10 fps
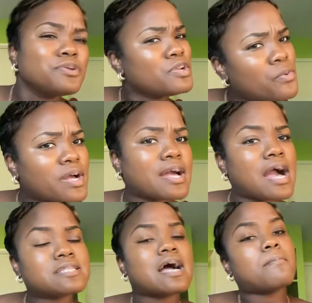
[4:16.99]
you know what,
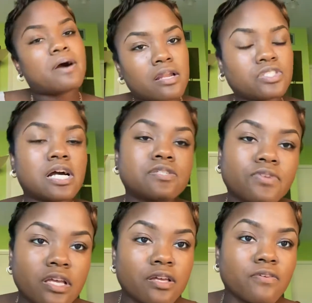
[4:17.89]
guys, I apologize for
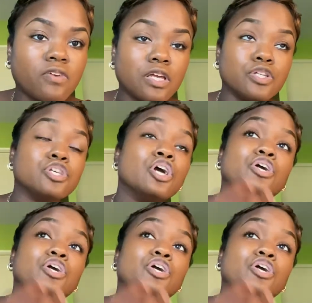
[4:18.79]
the inconvenience.